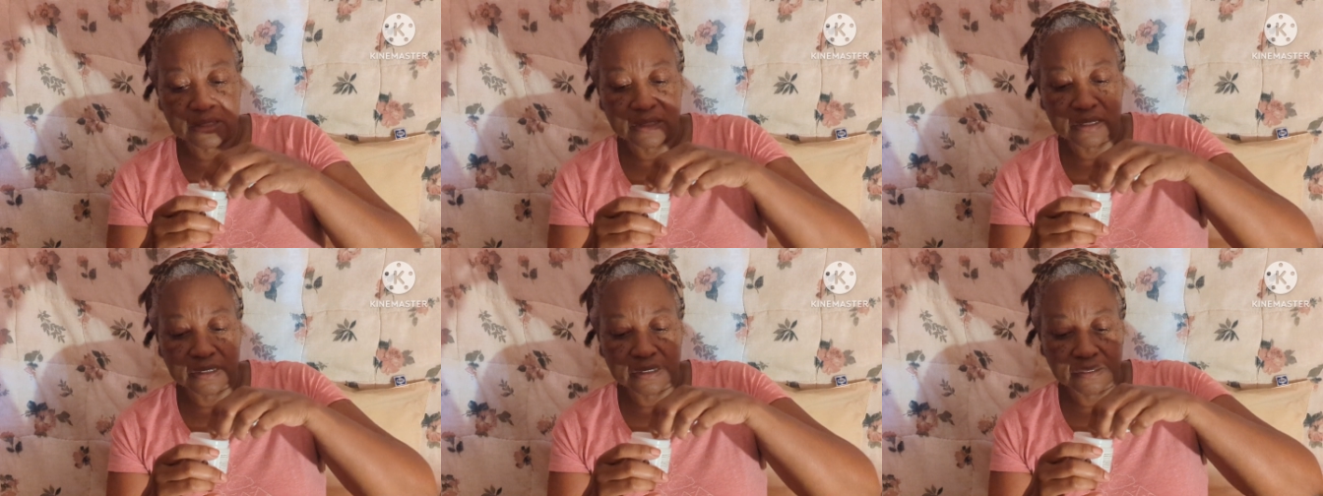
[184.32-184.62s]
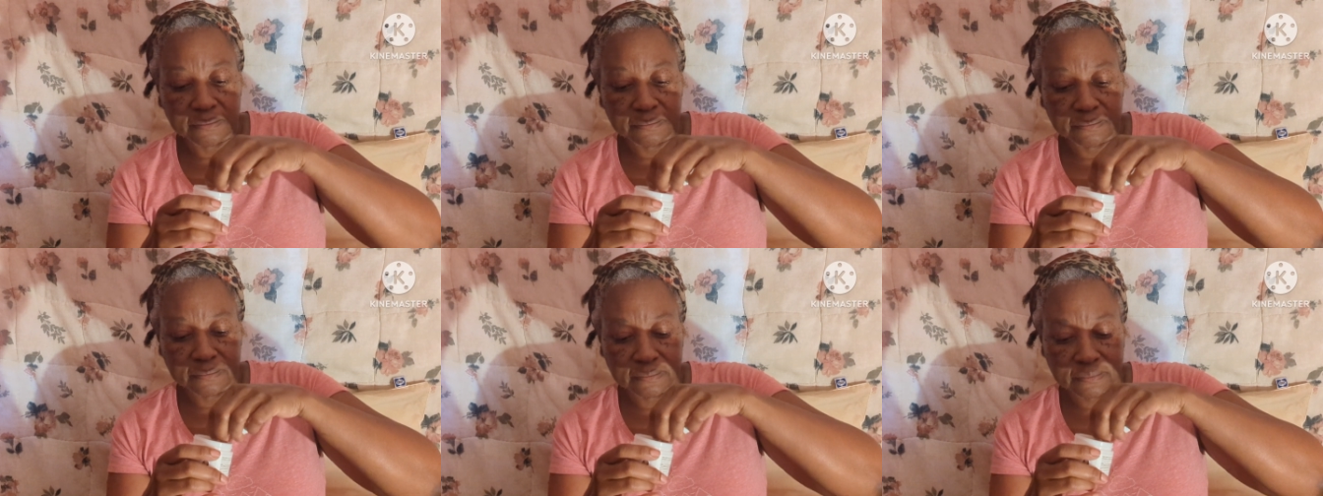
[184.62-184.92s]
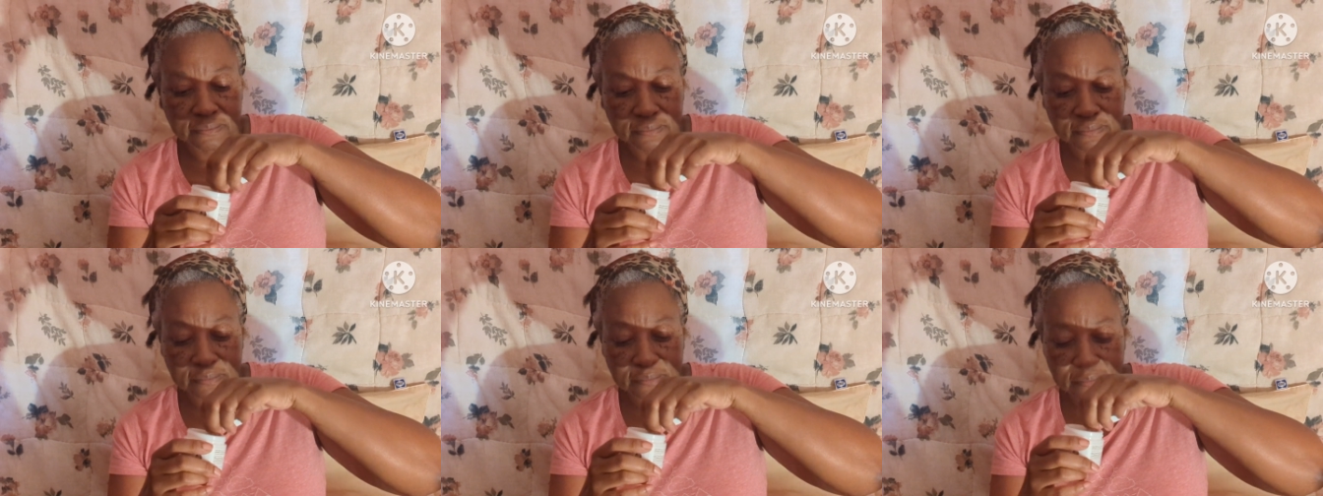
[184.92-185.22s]
good.
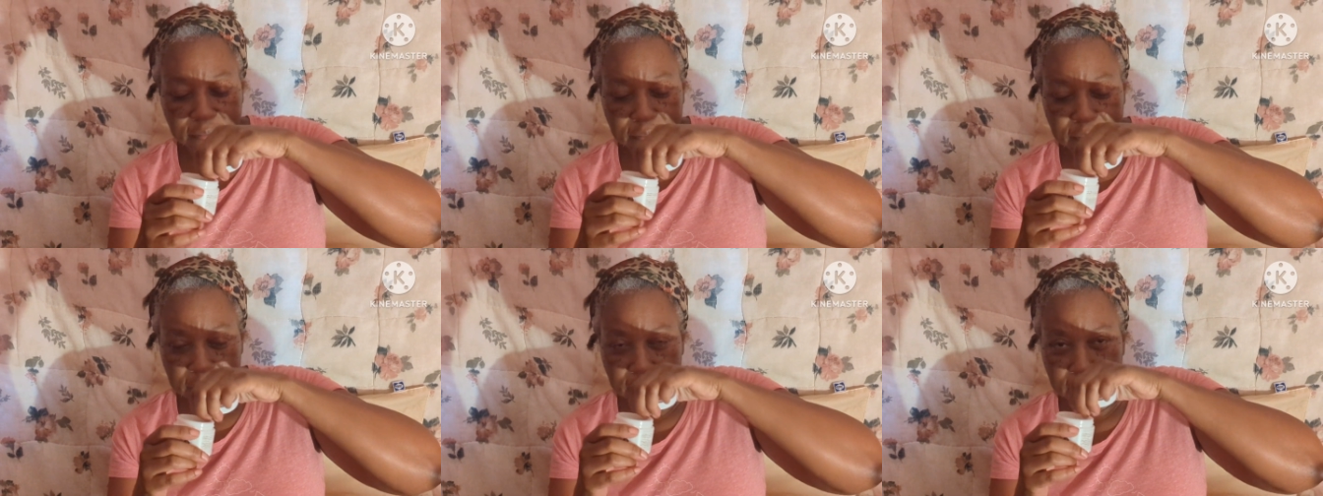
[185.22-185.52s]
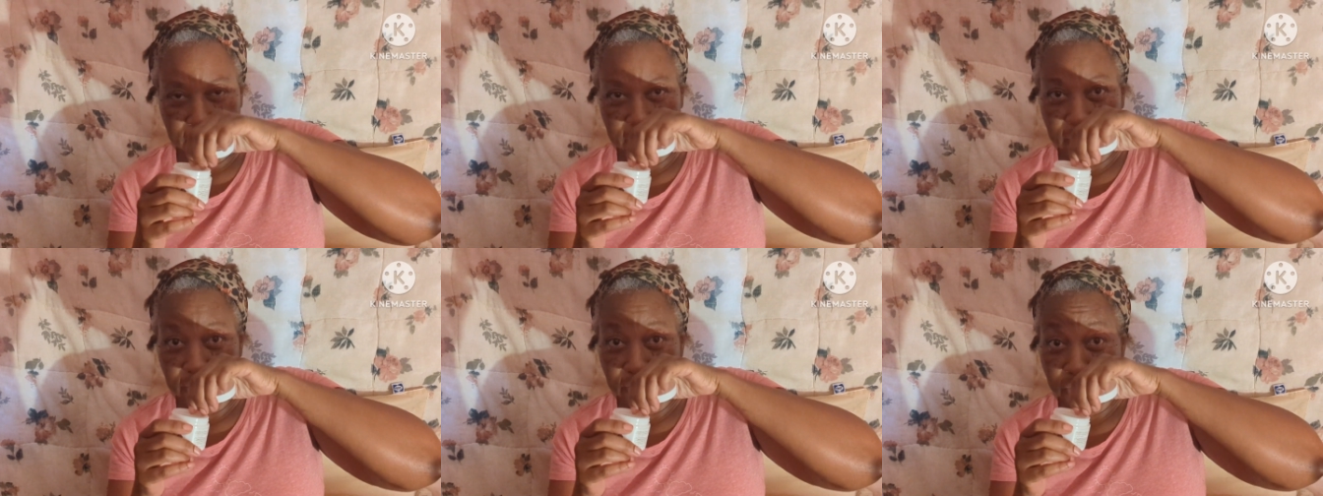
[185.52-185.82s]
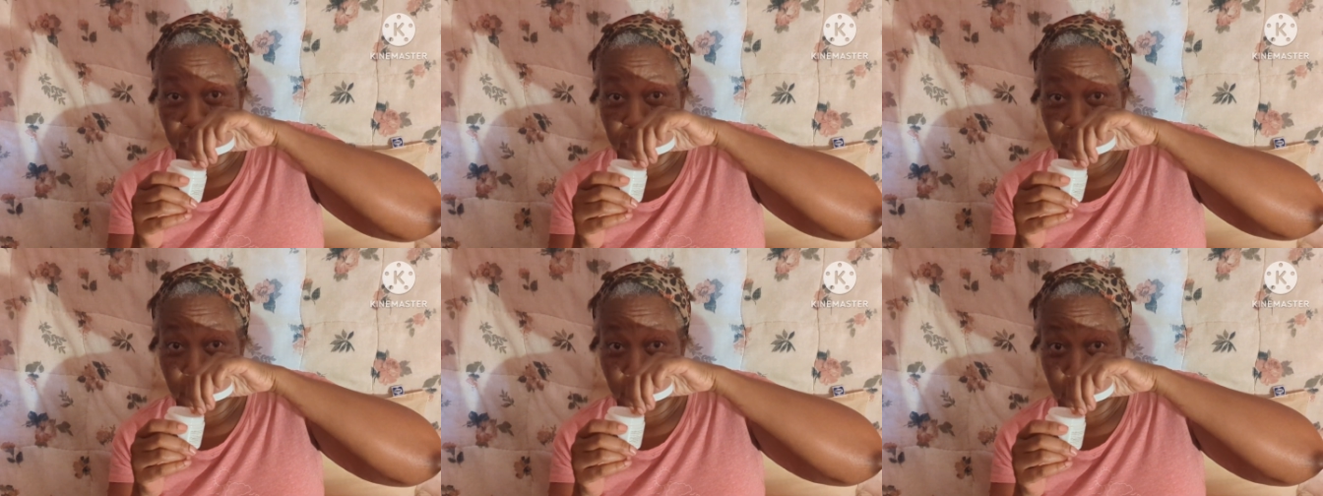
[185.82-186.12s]

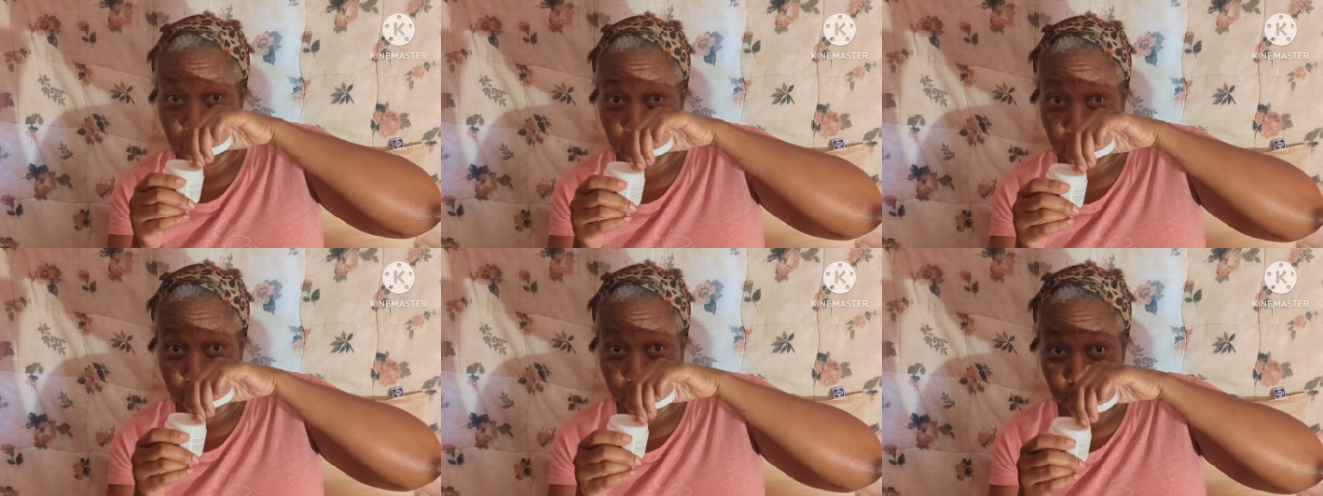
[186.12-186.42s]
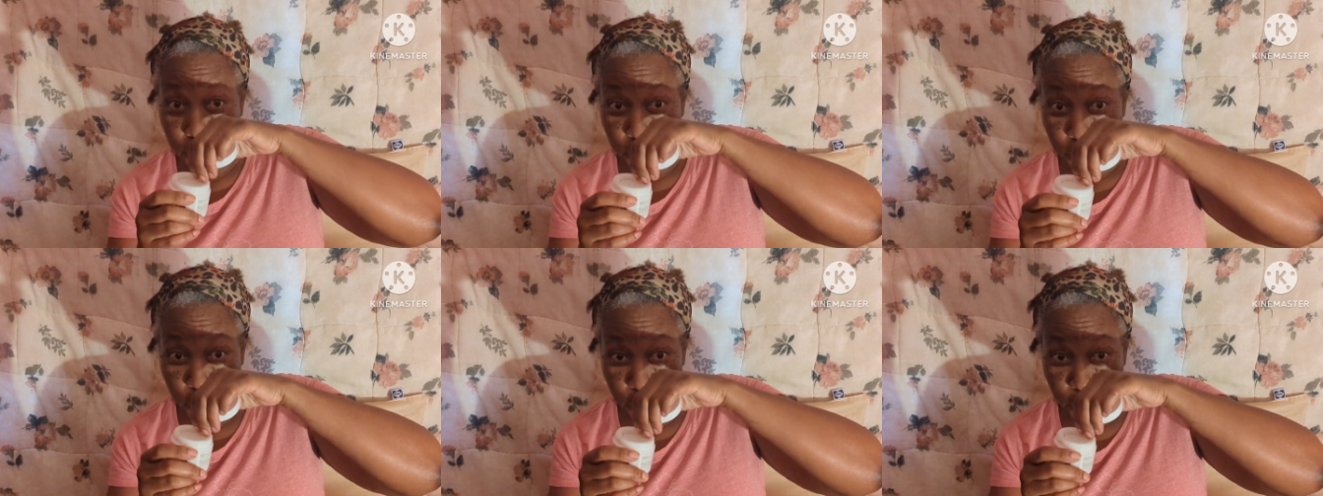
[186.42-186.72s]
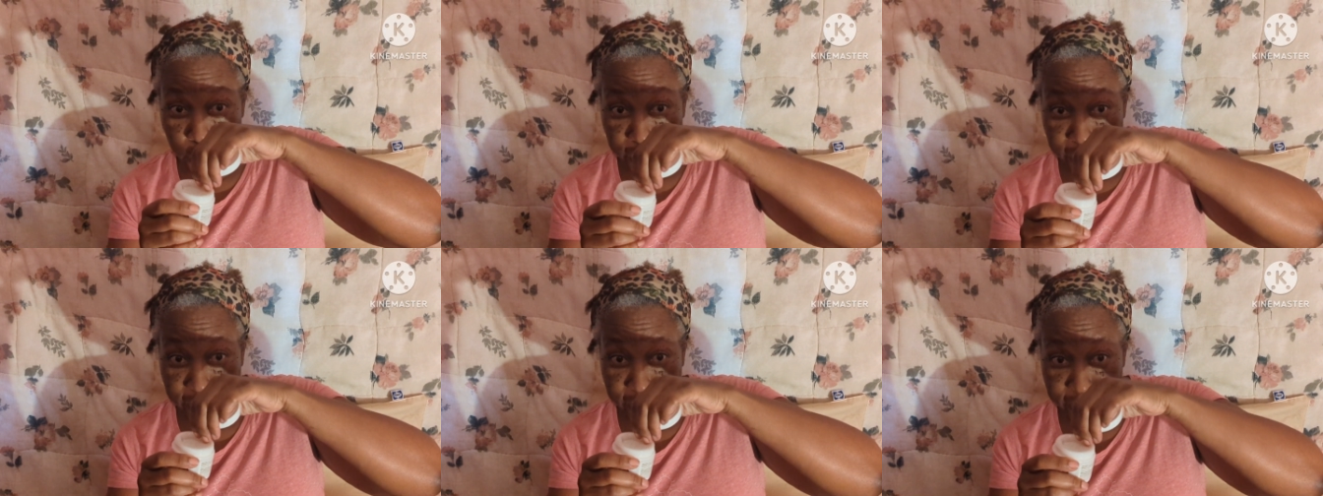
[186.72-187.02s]

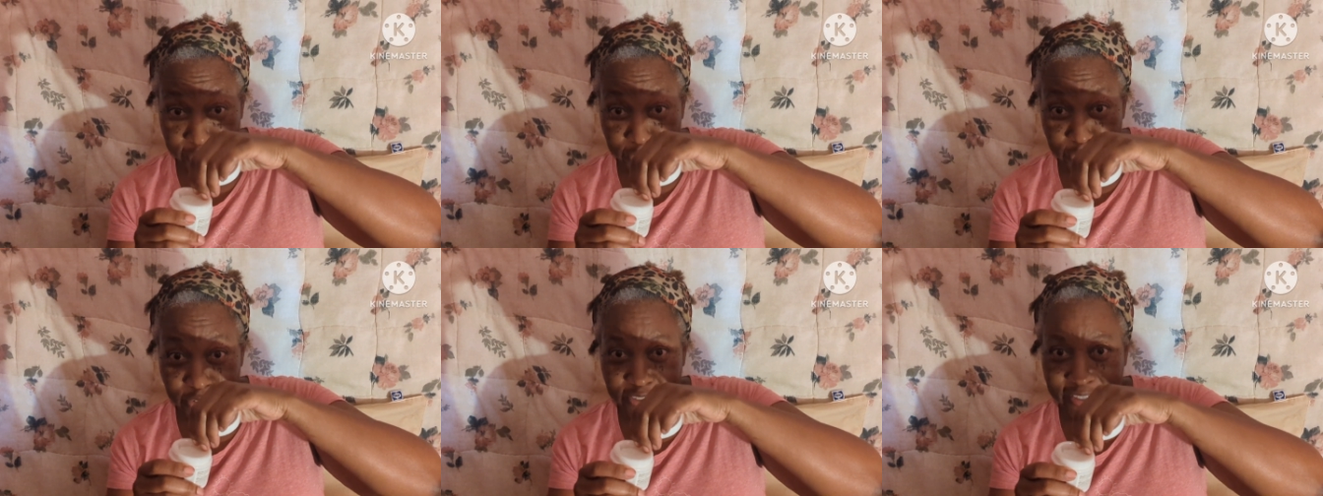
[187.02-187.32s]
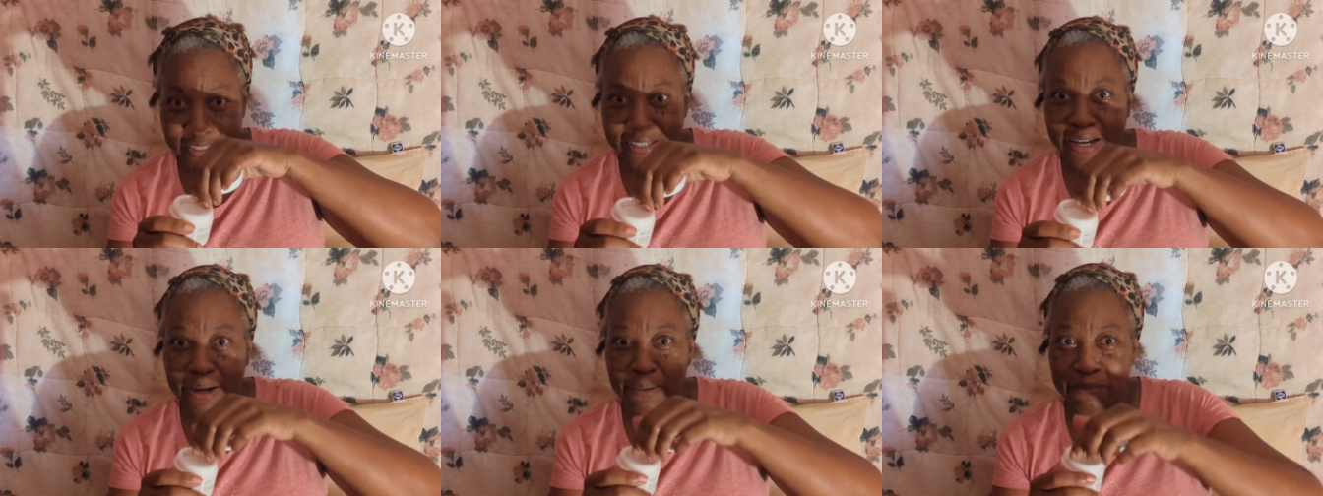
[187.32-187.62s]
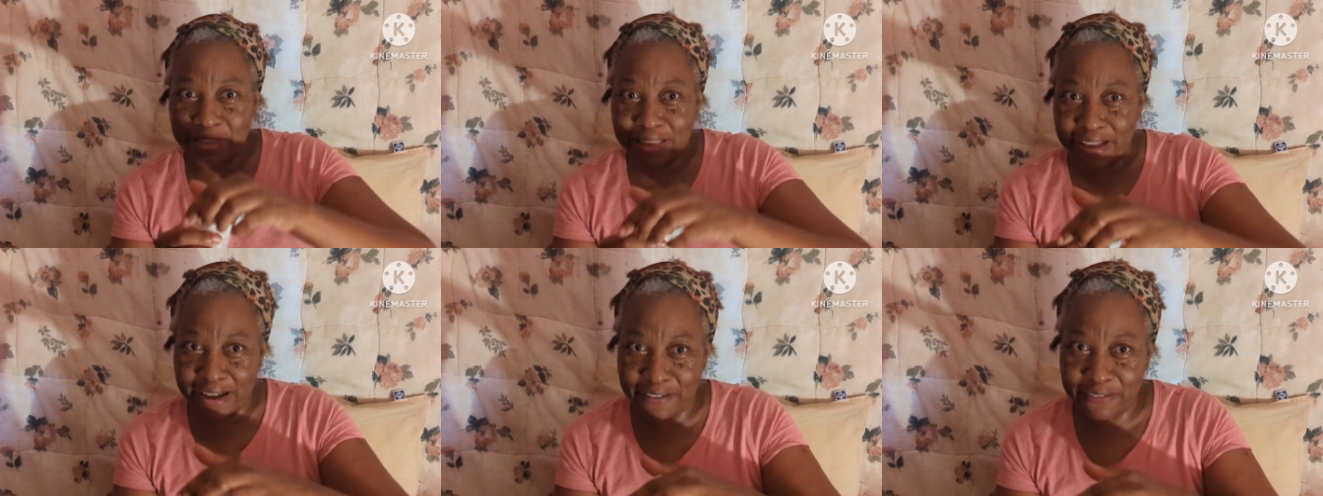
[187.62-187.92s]
So good. You see,
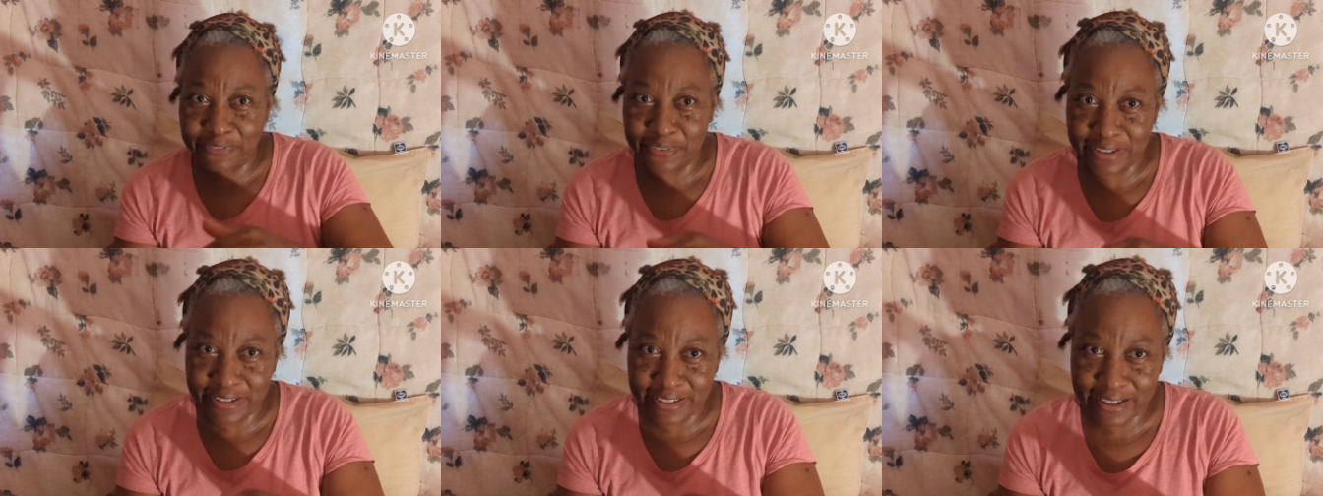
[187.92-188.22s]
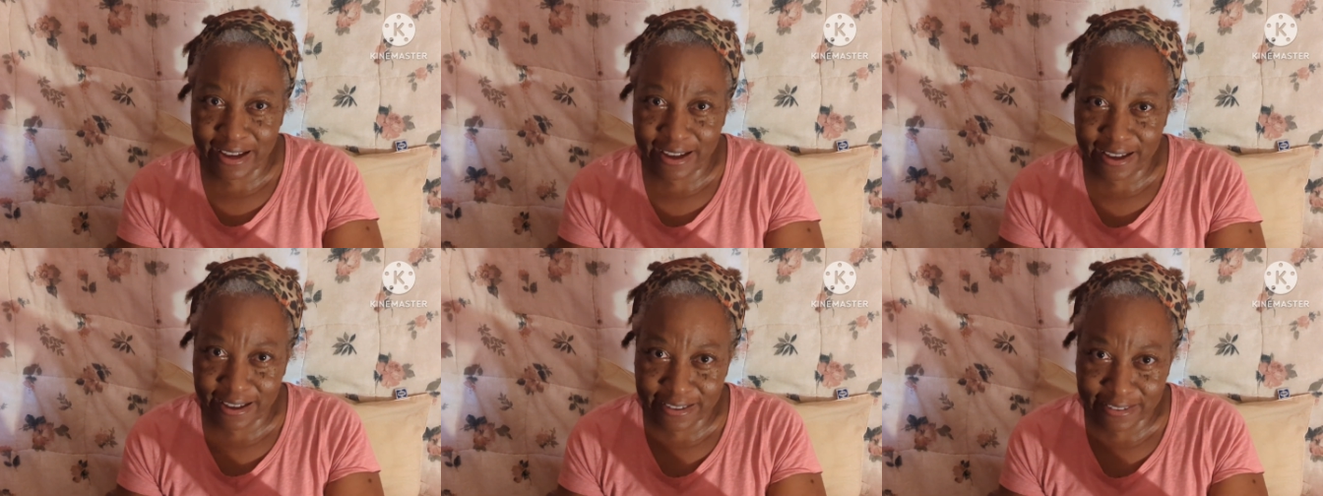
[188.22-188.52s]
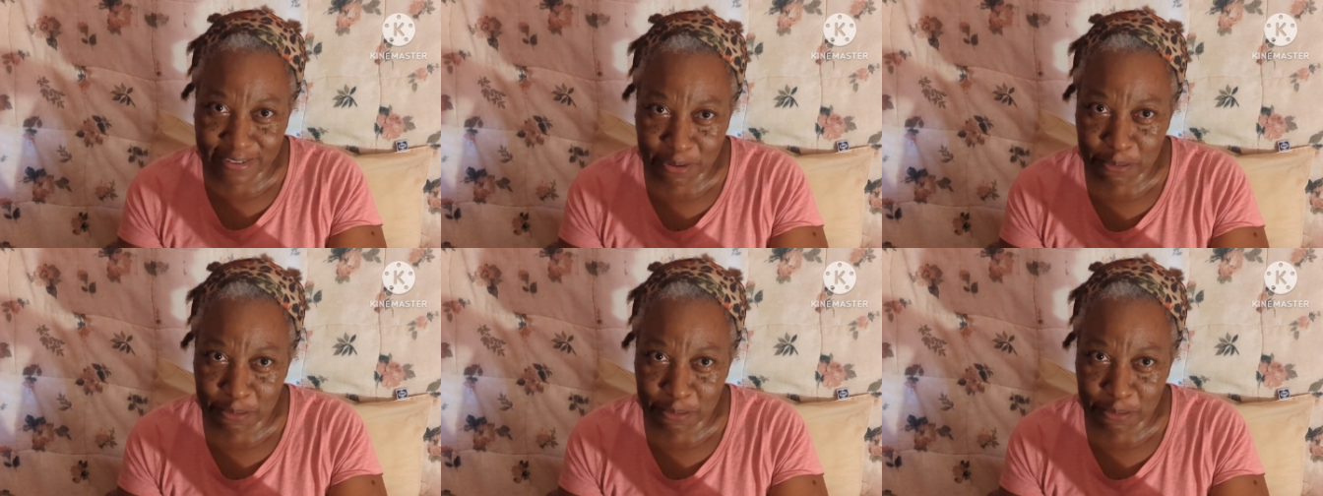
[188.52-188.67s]
I'm laughing, guys.